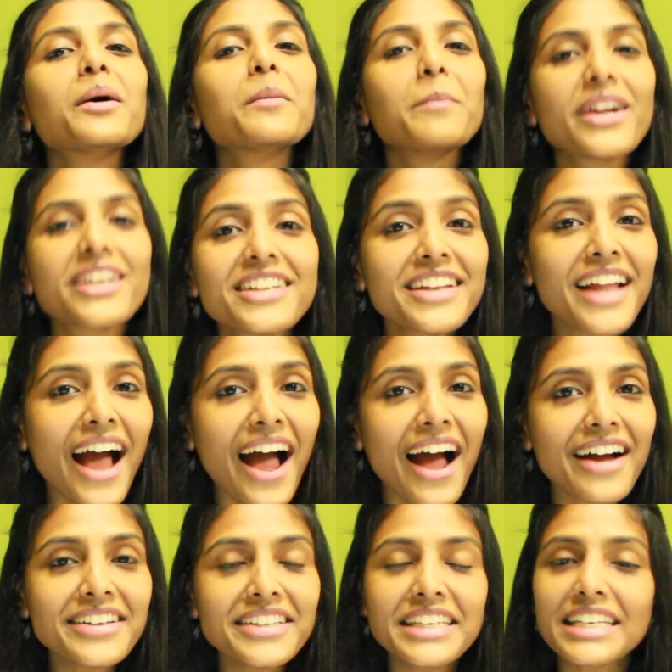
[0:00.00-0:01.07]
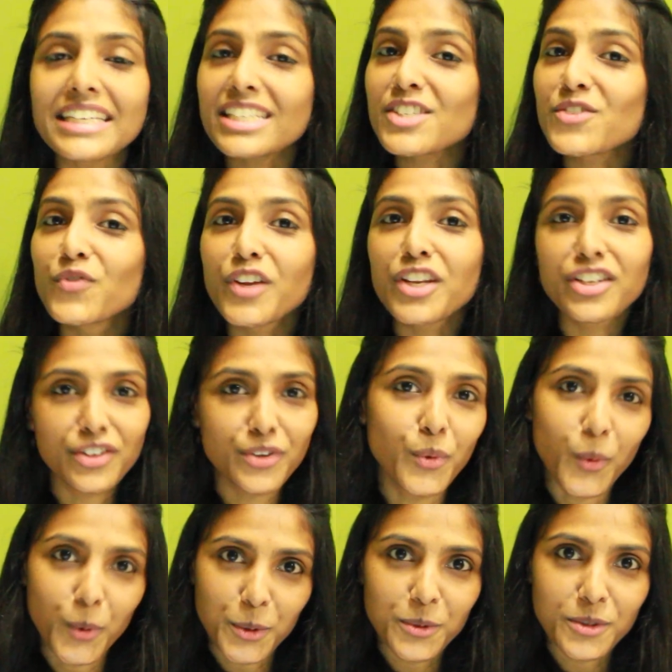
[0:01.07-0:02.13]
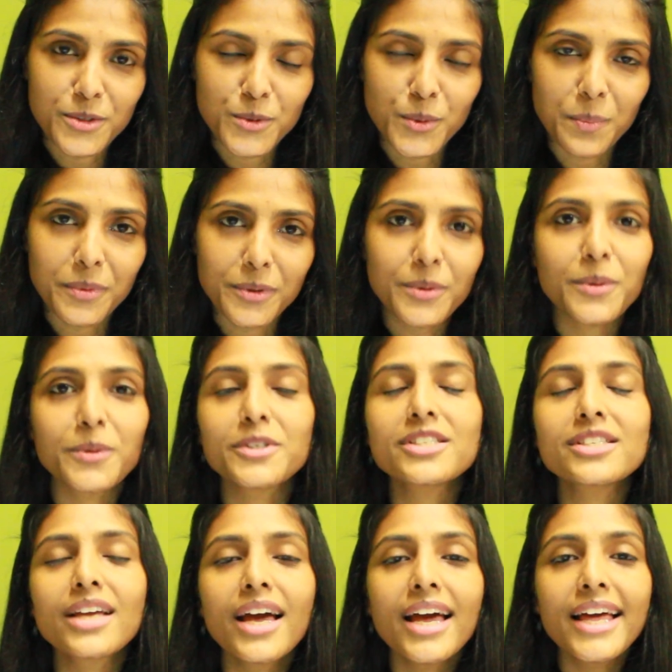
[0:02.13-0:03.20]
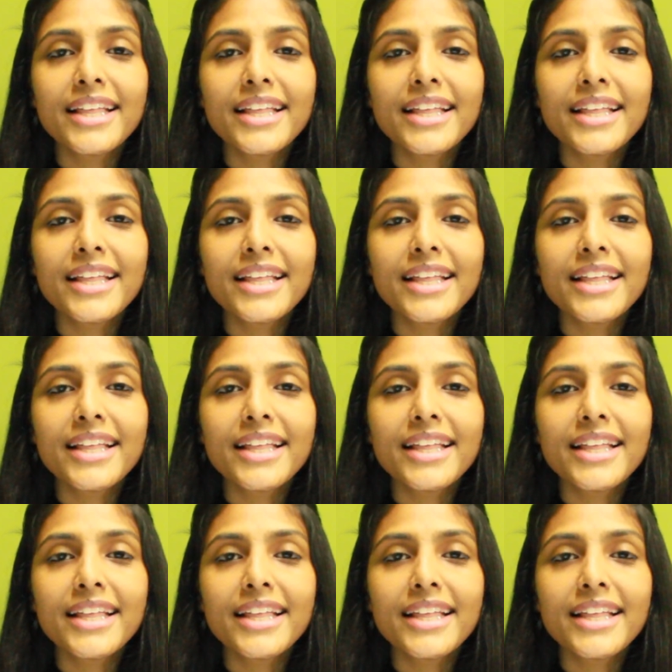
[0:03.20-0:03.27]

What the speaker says: But in our case, we didn't go to the Superhost.